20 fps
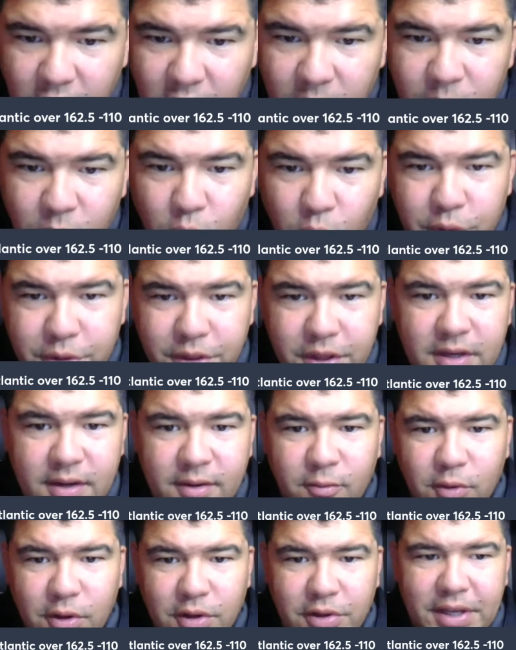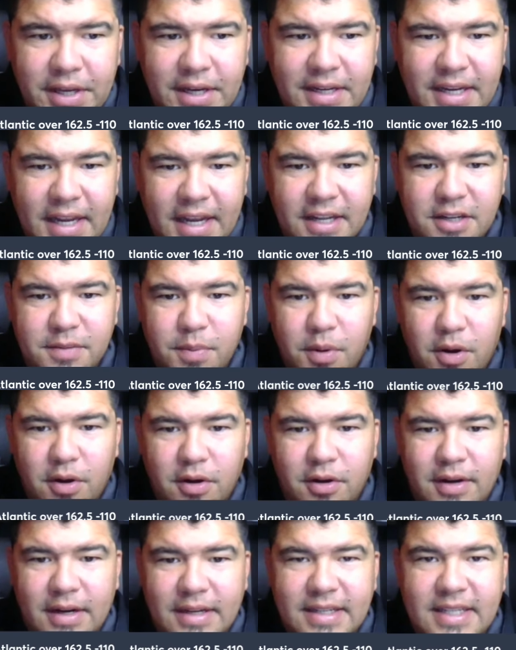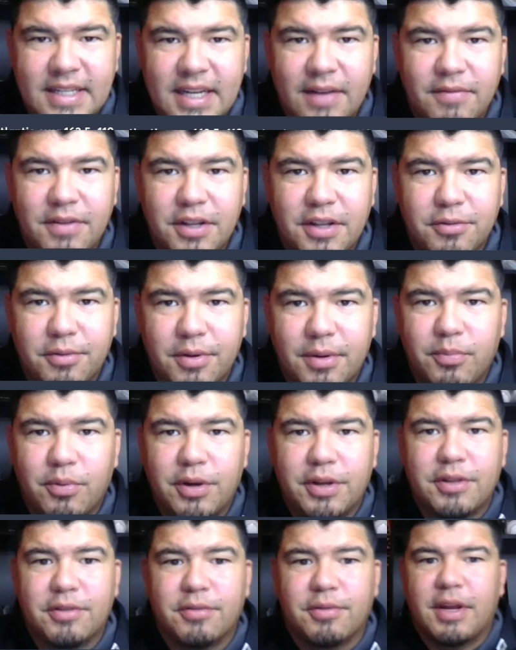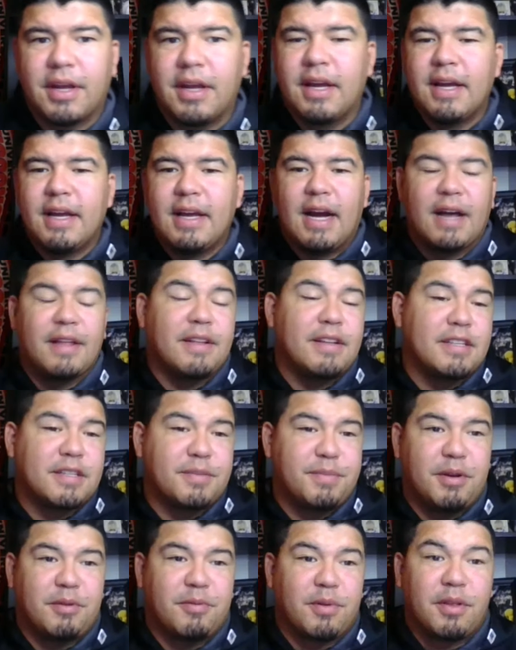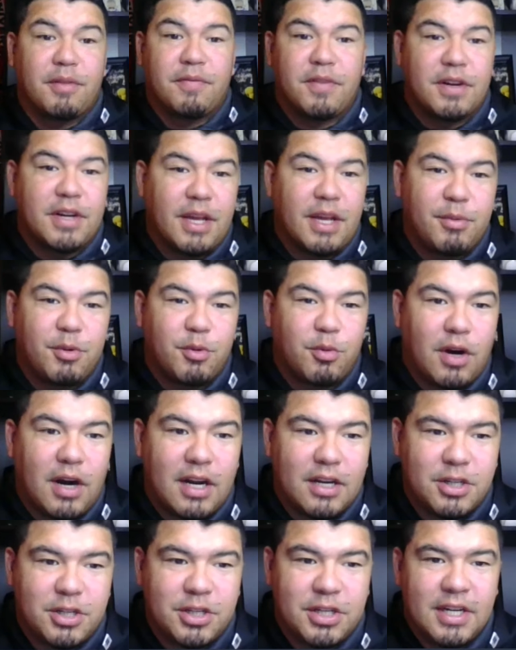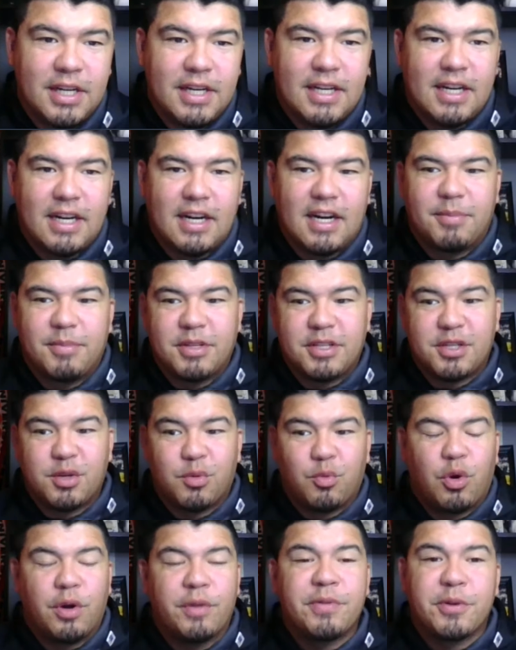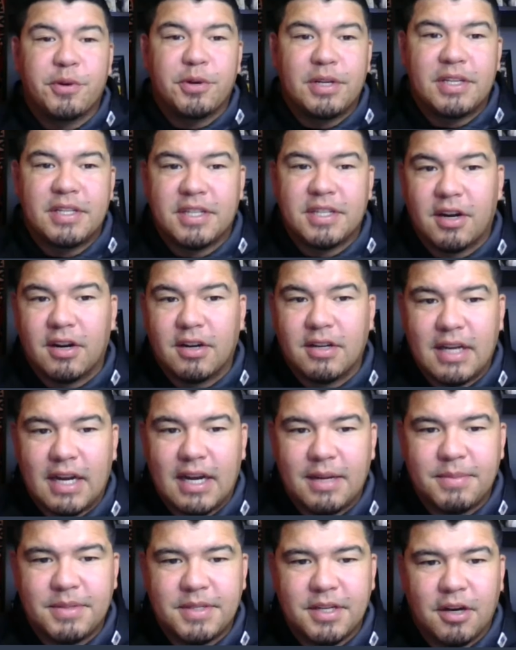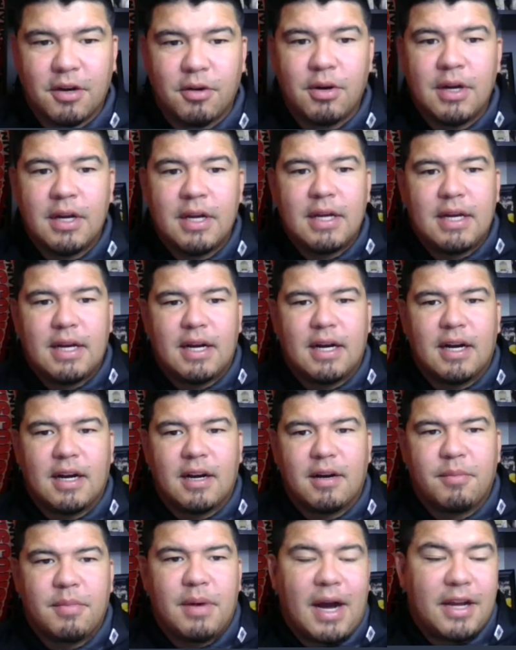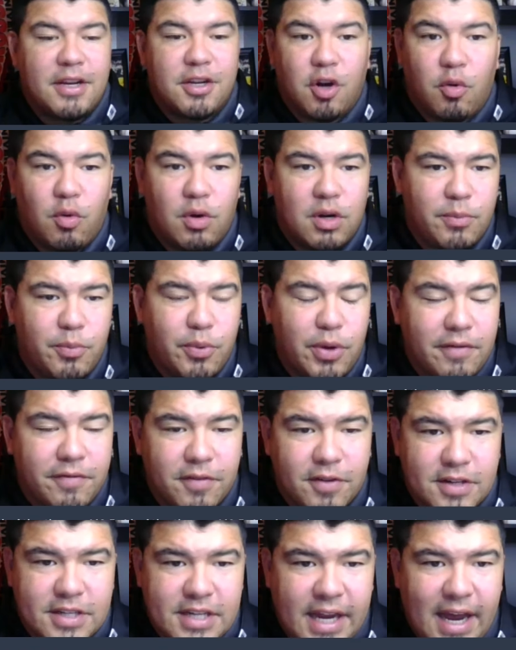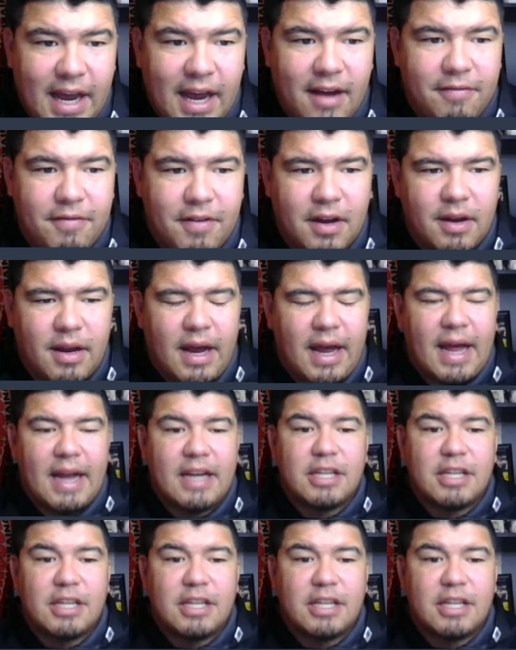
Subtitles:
a more than willing dance partner at 73.3. I think this would be a really fun game to watch. It's a 1:30 start time. So I don't want to play first half. I